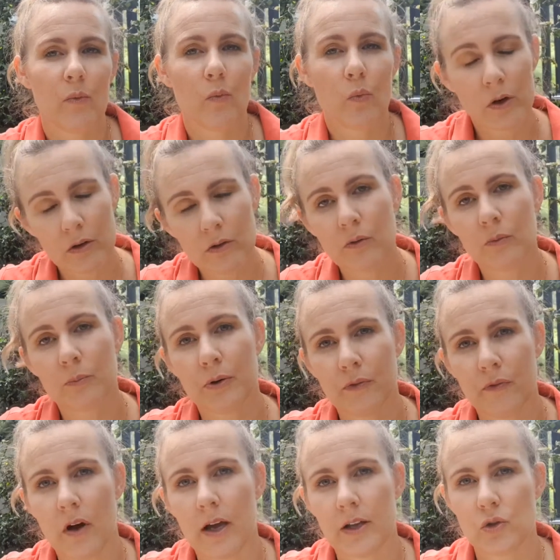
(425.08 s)
will
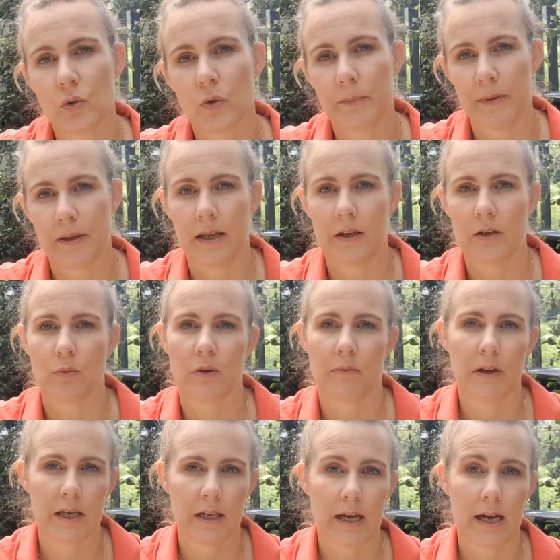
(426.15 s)
provide your pet with
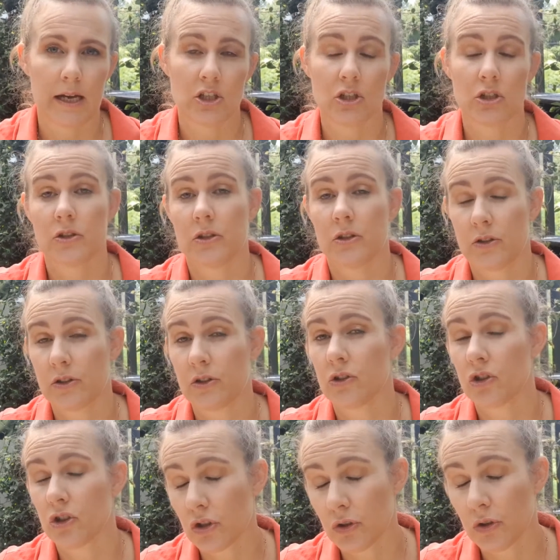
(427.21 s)
medications
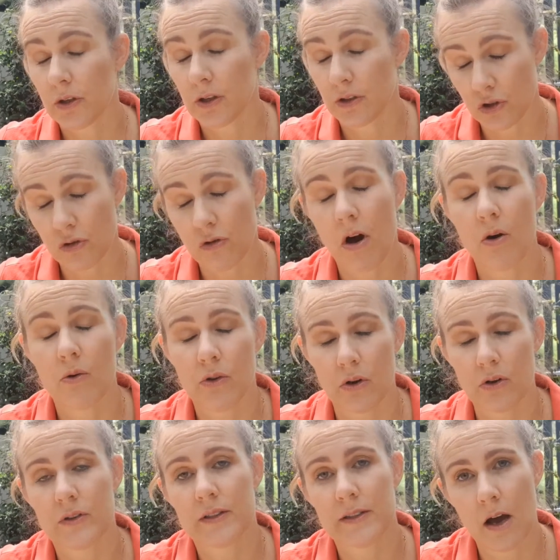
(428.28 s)
to control
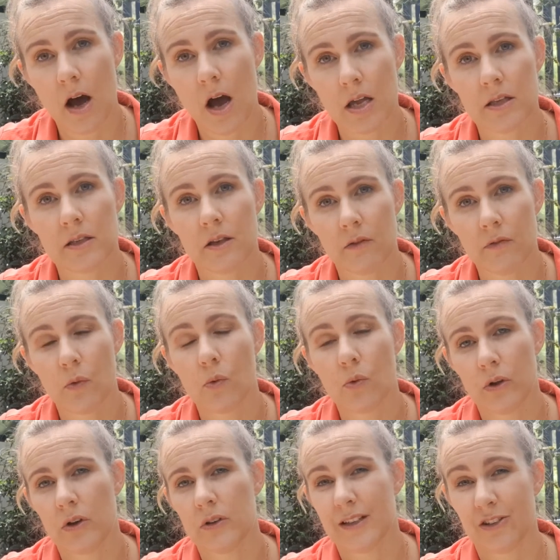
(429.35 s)
those signs of all
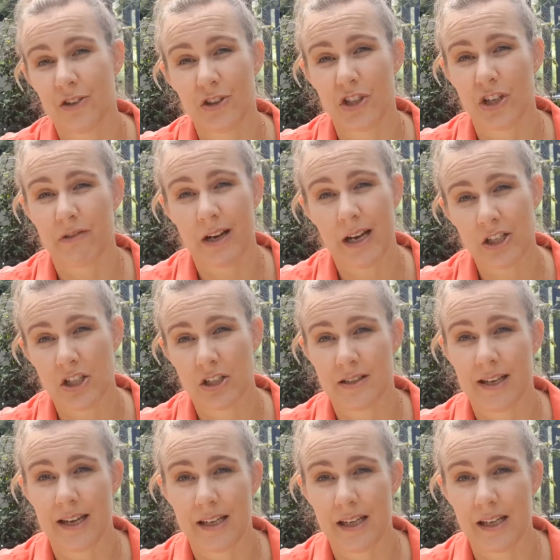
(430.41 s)
those allergic reactions
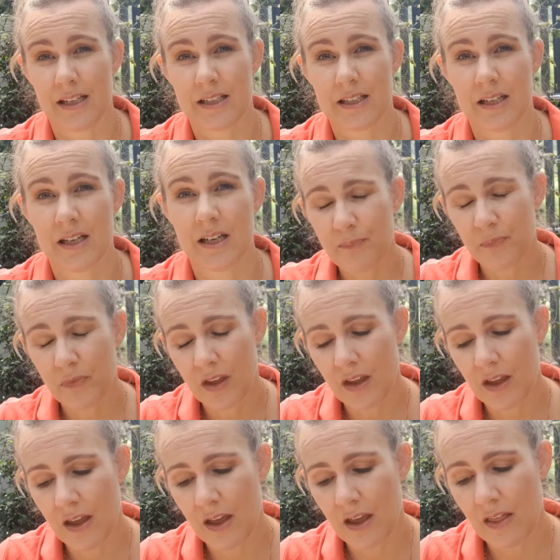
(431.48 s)
they get.
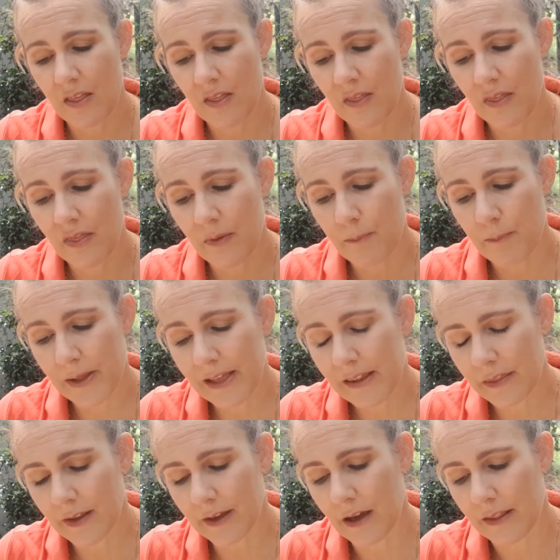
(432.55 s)
The big
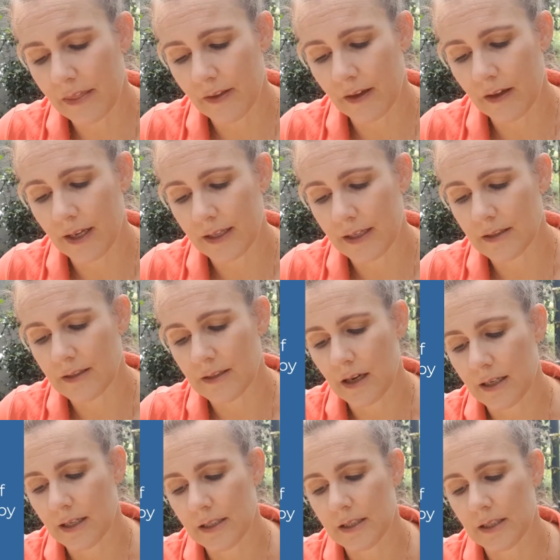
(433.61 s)
thing
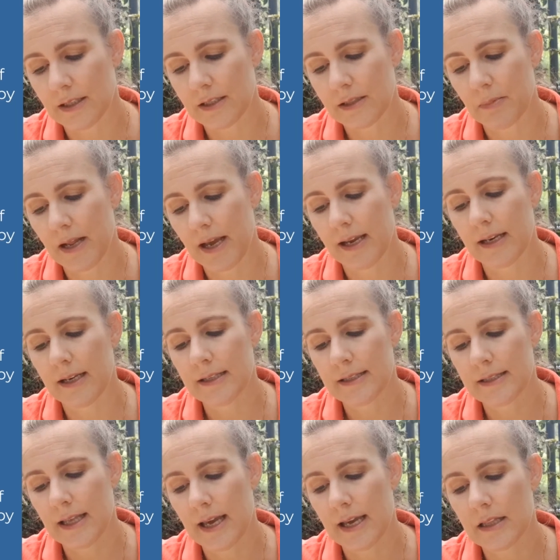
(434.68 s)
I need to explain
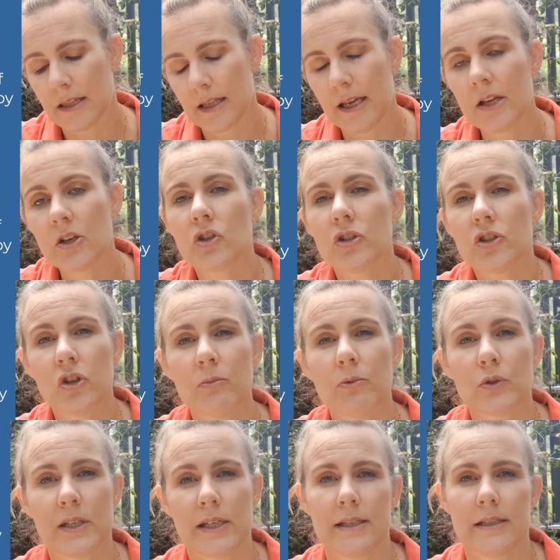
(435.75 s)
is that the
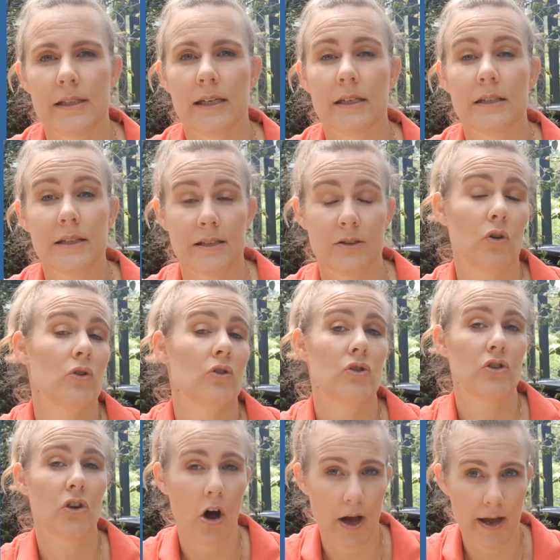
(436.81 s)
intradermal testing does not
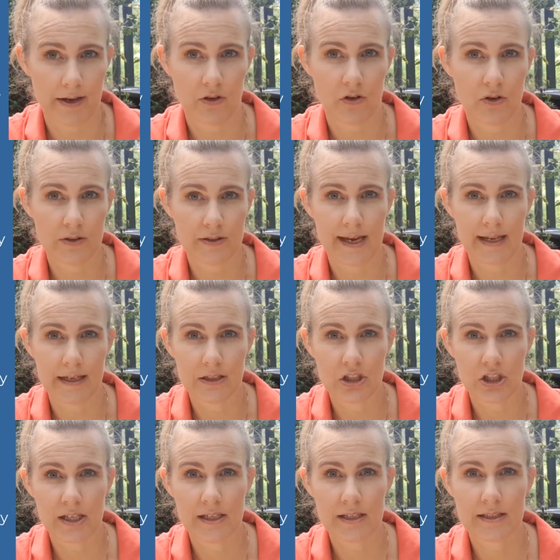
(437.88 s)
diagnose
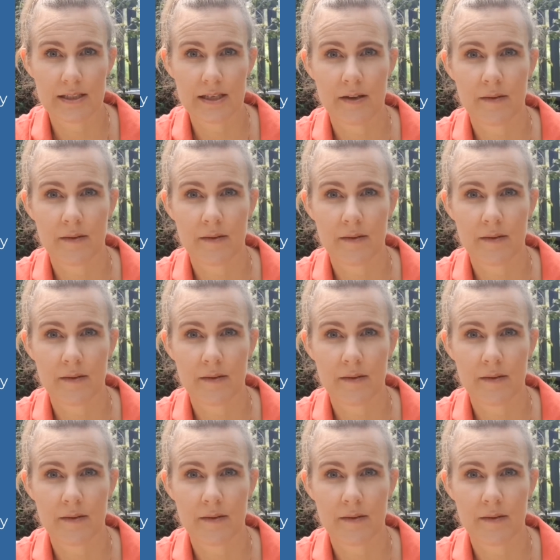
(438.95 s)
allergies.